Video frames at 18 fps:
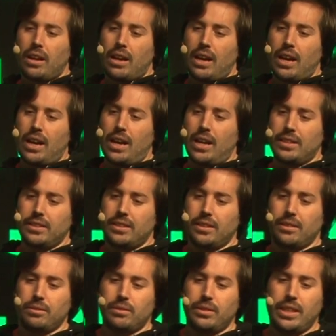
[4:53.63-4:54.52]
And
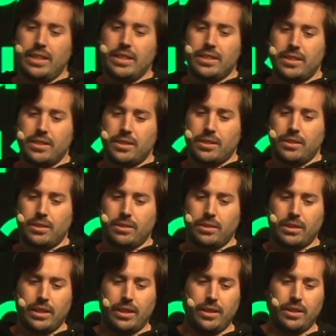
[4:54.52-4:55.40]
this
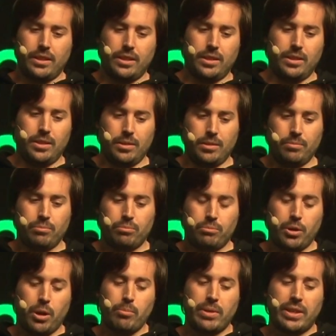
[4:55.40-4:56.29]

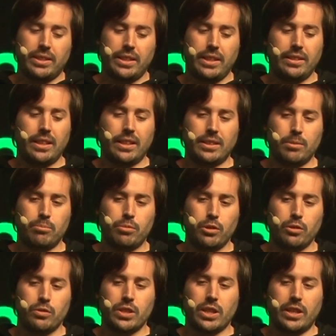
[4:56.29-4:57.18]
property that the
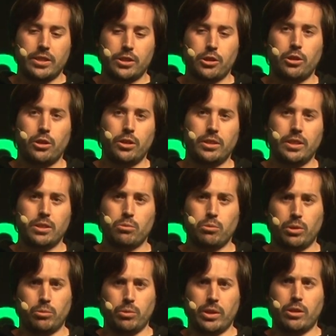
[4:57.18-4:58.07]
proofs are short is
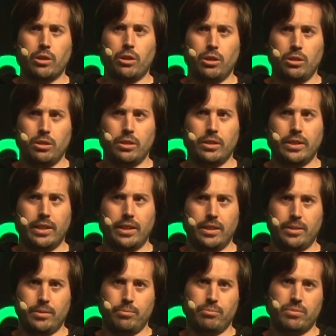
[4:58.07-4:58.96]
what we call
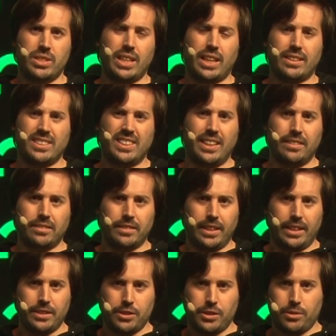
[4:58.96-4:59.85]

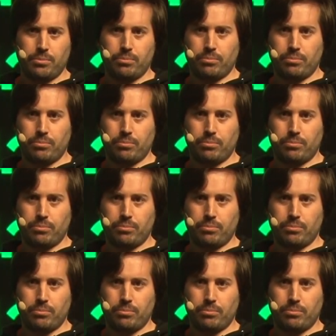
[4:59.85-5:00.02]
succinctness,